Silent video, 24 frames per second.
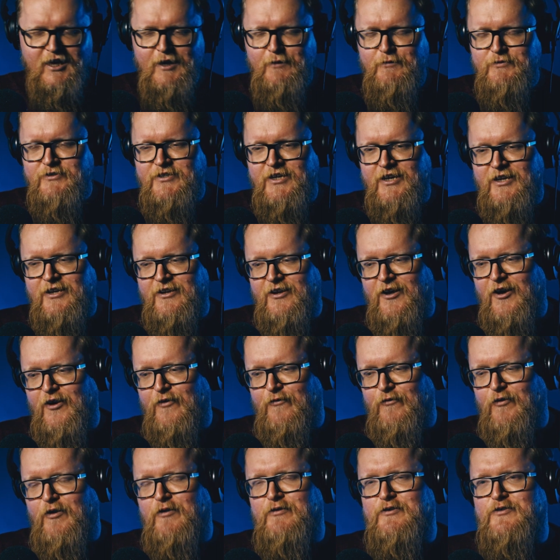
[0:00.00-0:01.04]
He was in
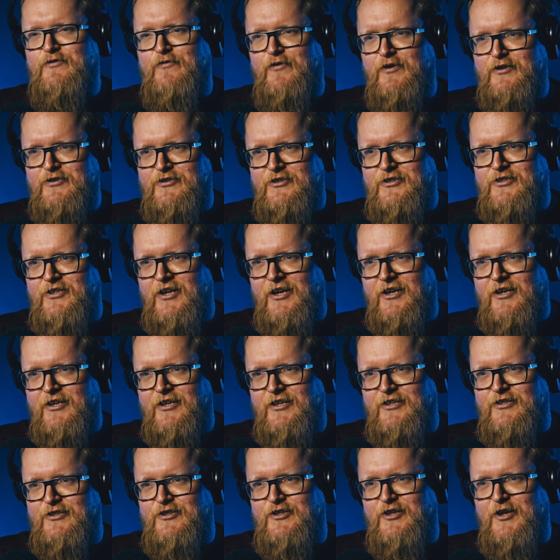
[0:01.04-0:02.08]
Florence Foster
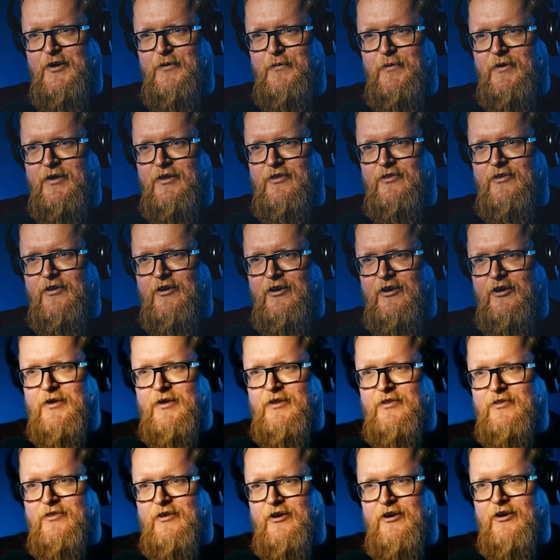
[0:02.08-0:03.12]
Jenkins, you know, with
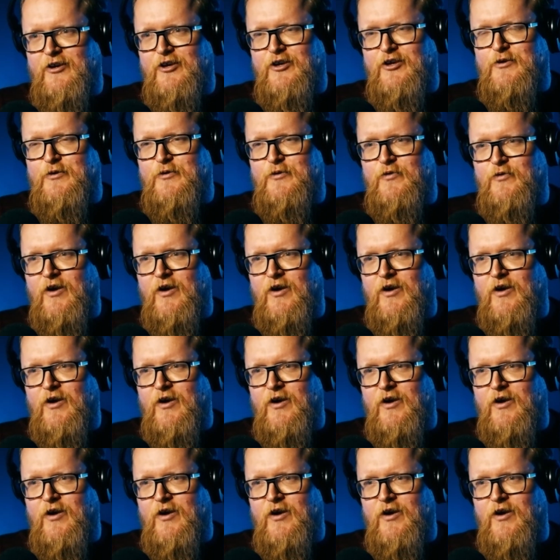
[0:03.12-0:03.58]
Hugh Grant.